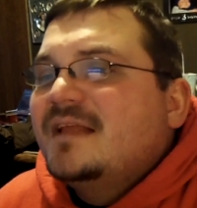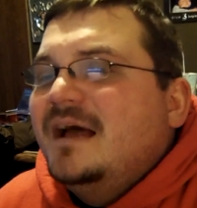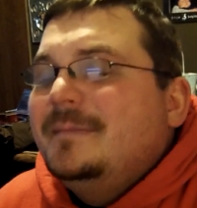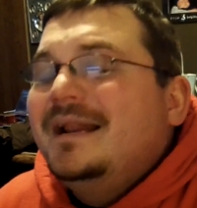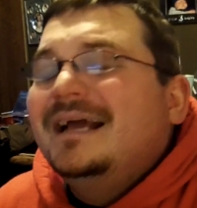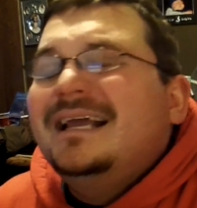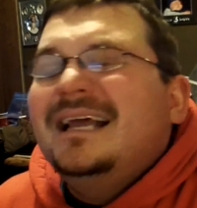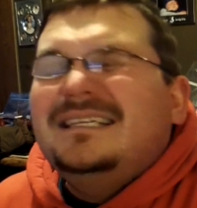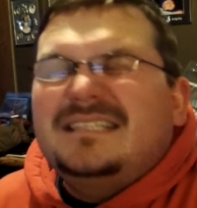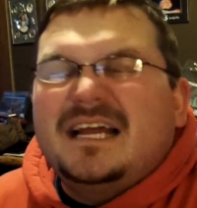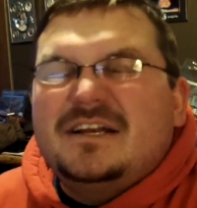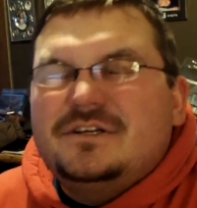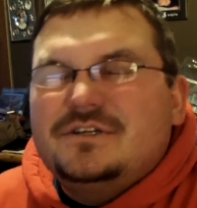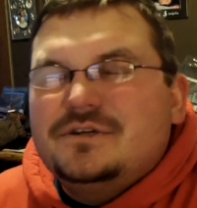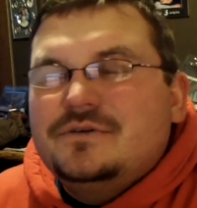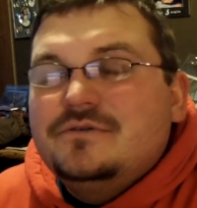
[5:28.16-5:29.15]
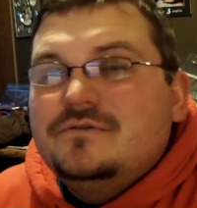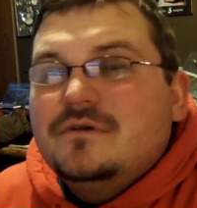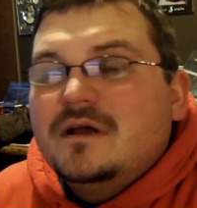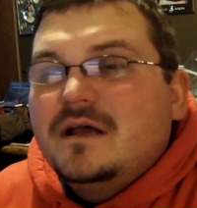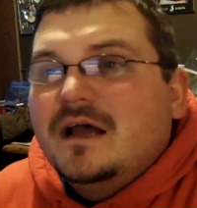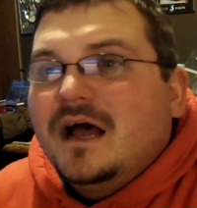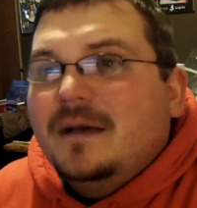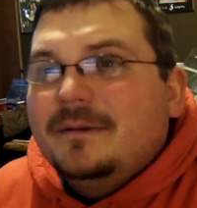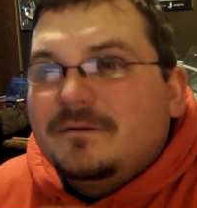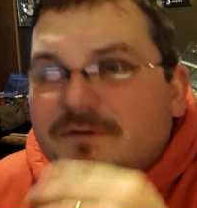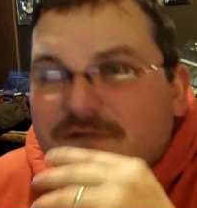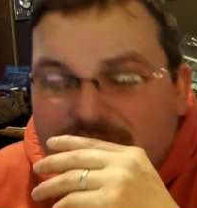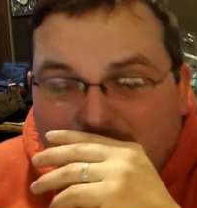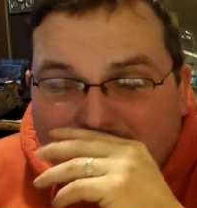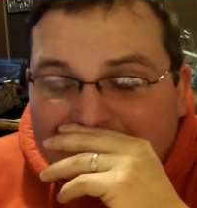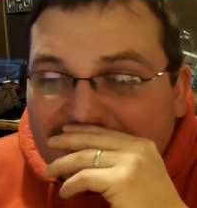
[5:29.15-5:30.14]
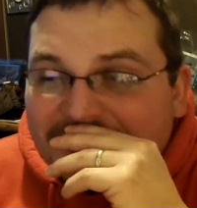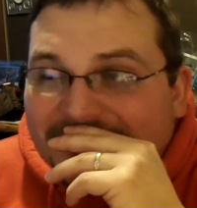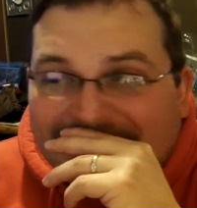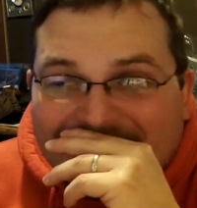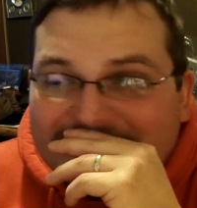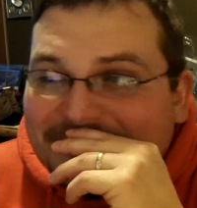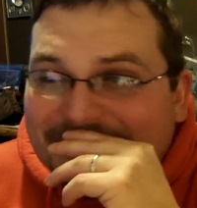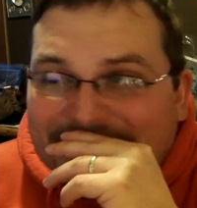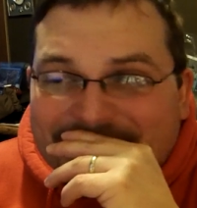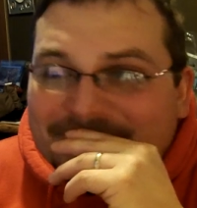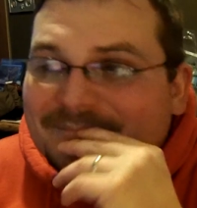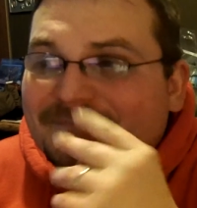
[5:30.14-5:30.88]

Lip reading: I mean, I guess I do. I mean, we're talking about